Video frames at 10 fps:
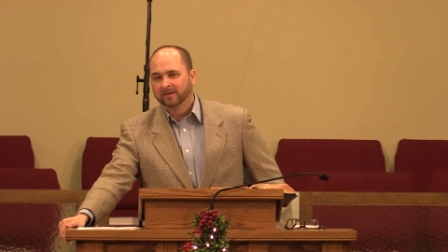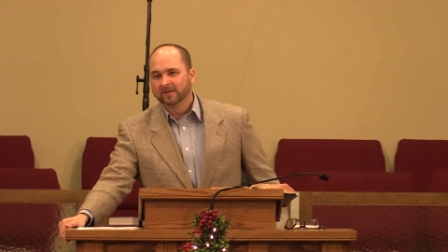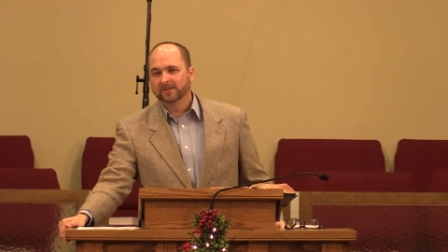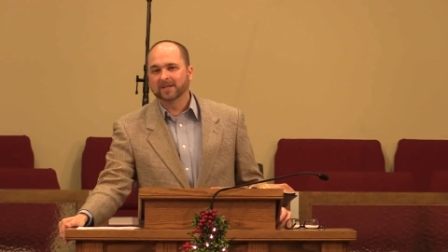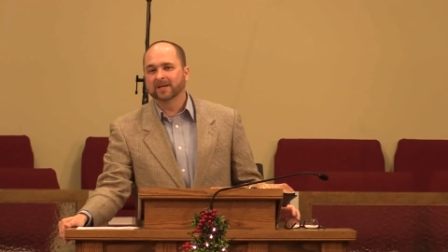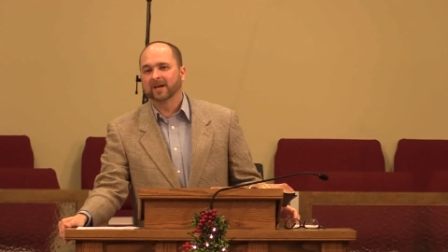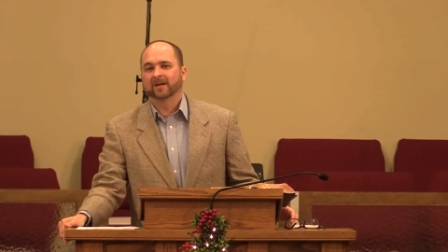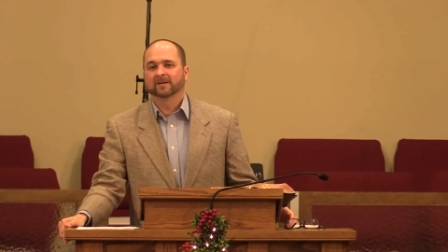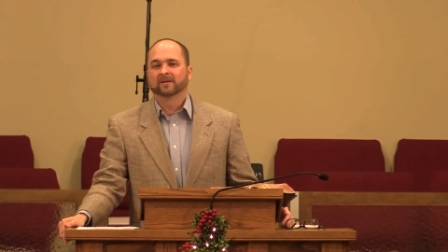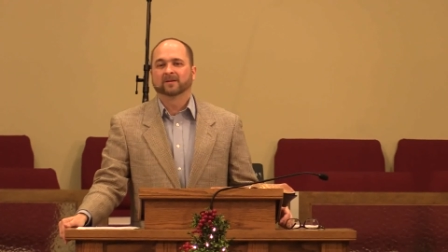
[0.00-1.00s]

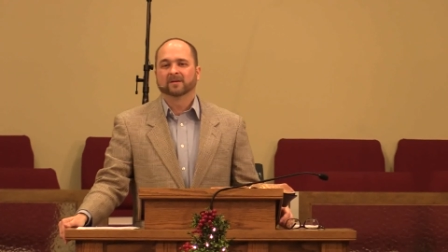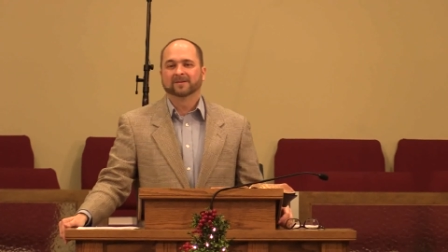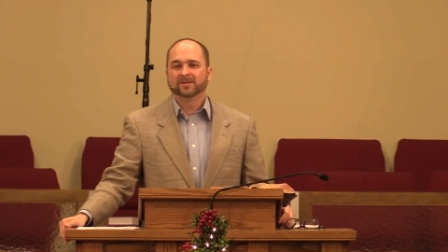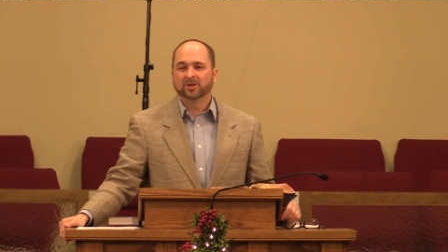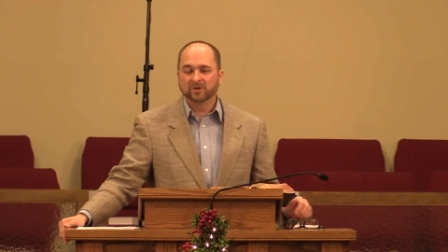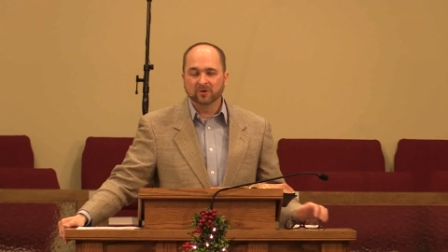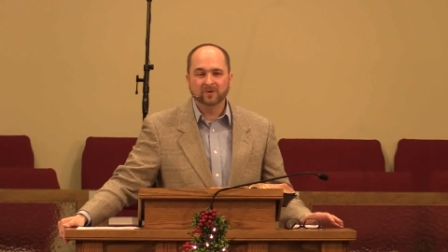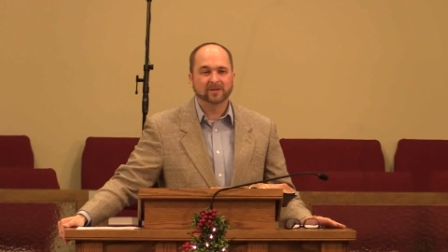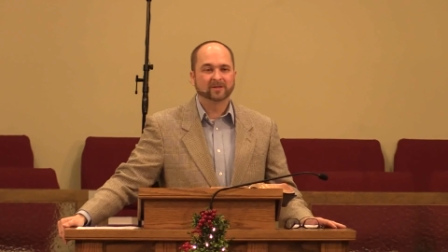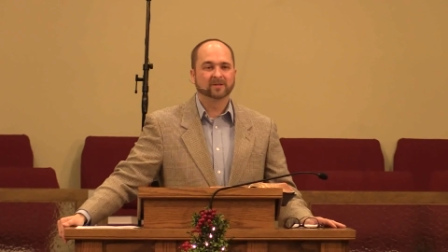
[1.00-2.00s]
seeking
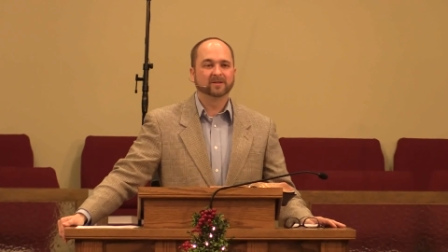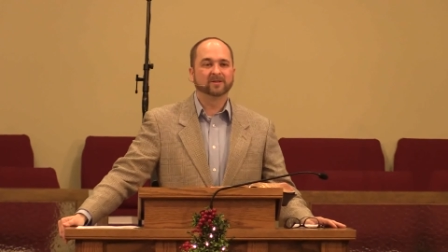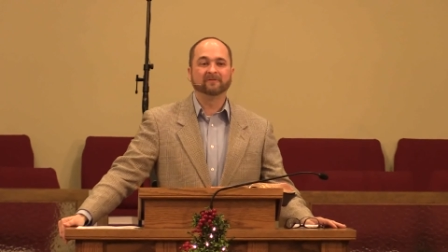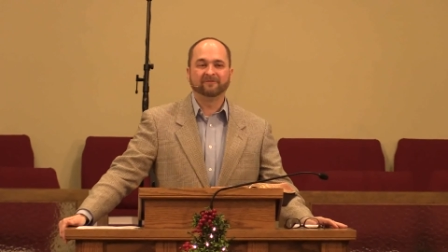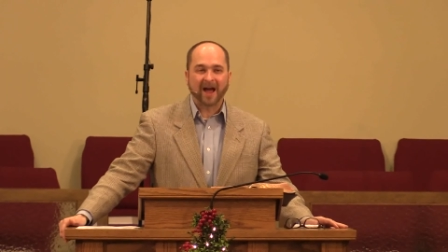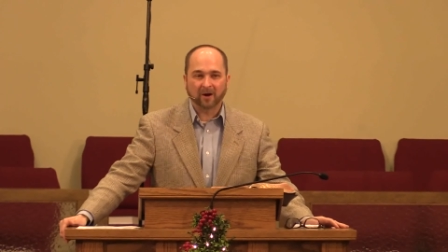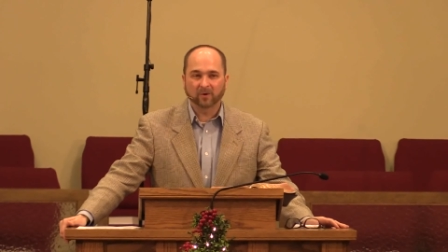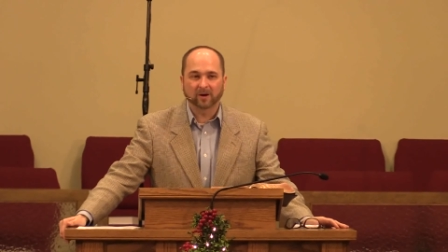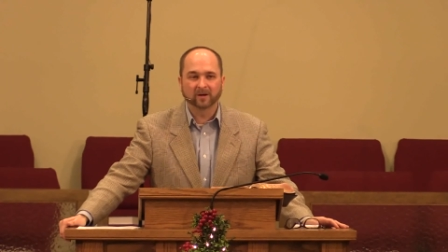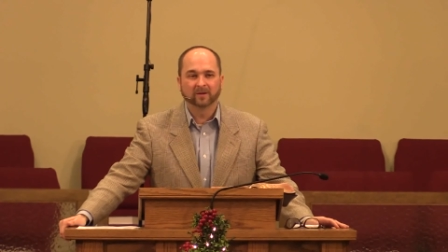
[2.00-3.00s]
to
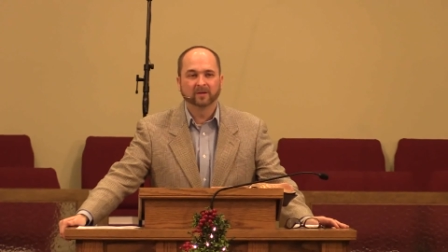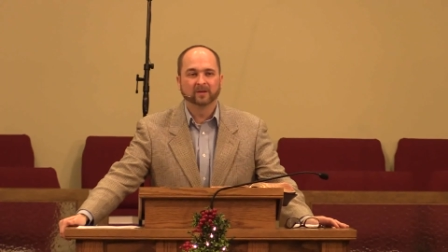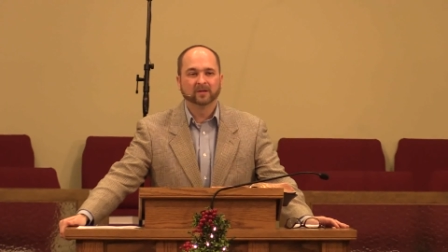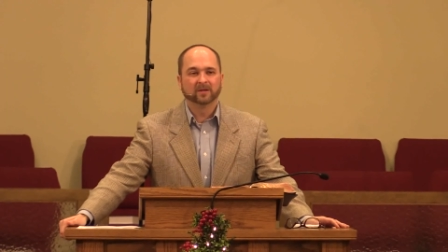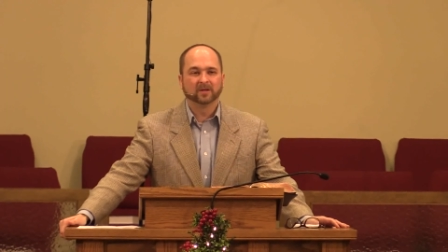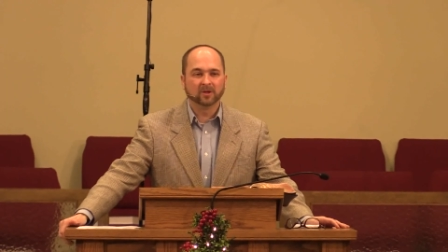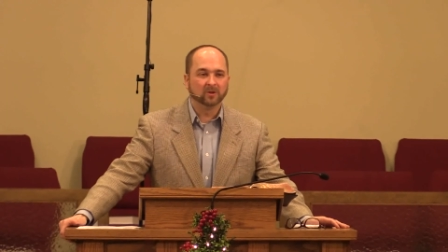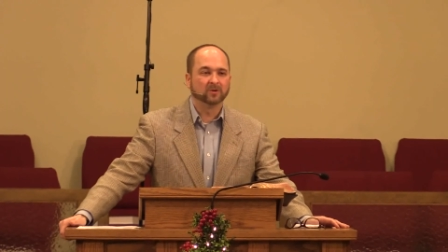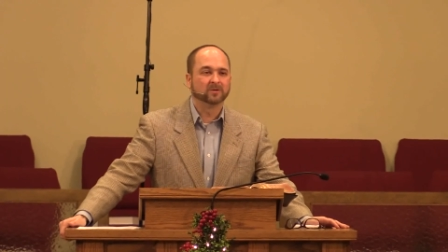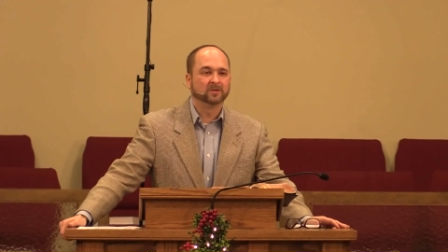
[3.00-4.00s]
devour
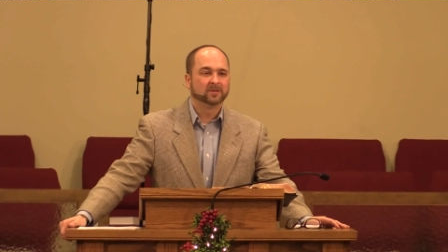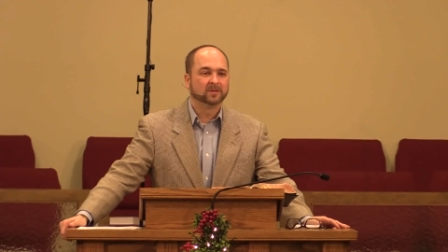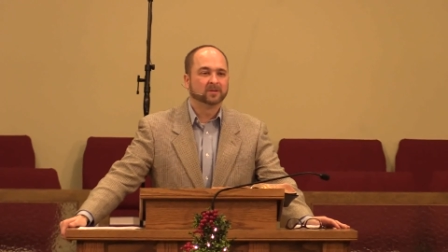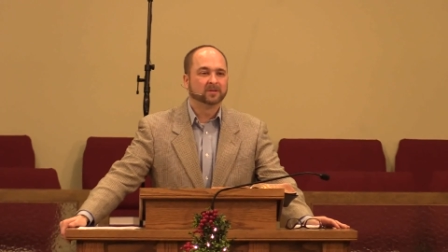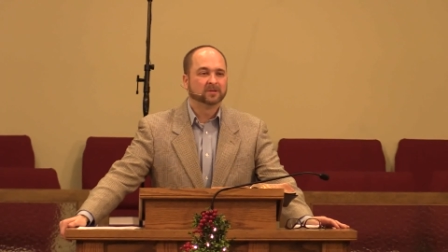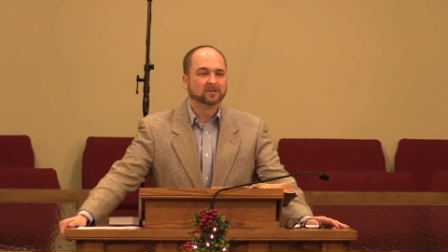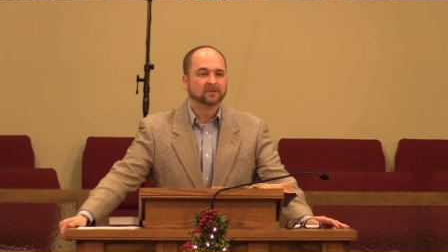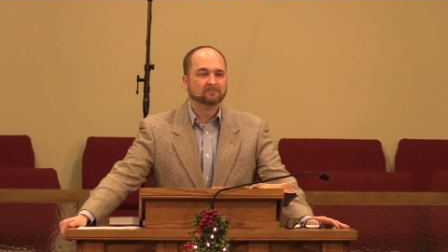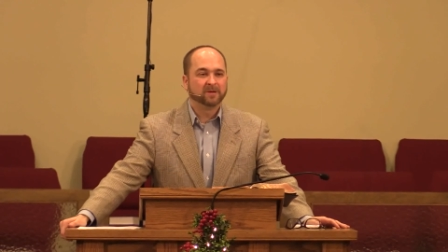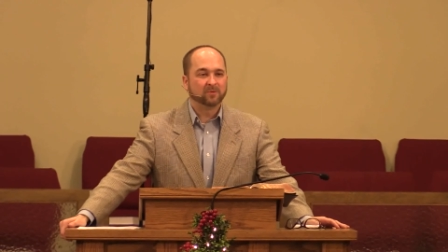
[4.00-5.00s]
you.
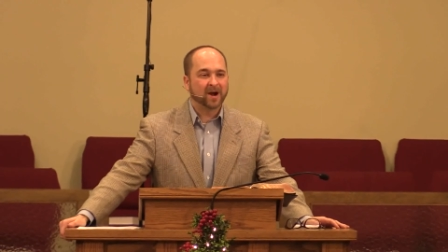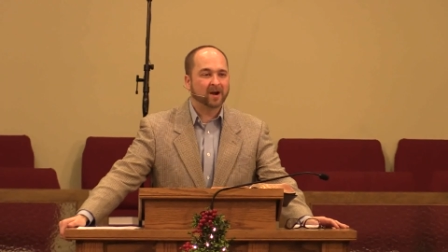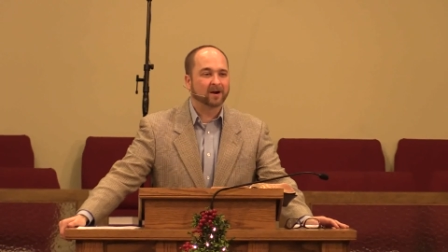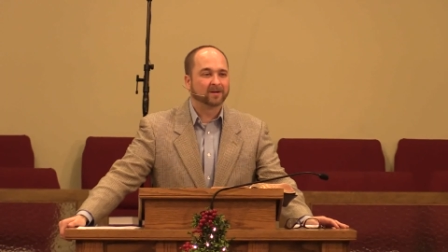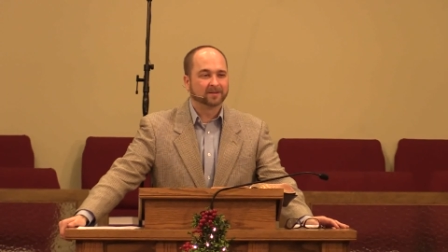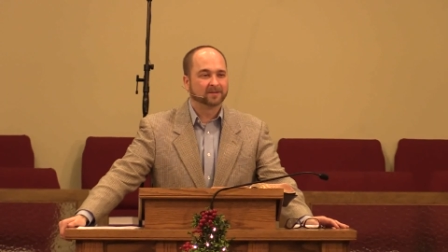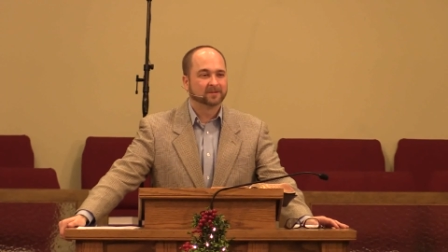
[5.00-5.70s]
Beware.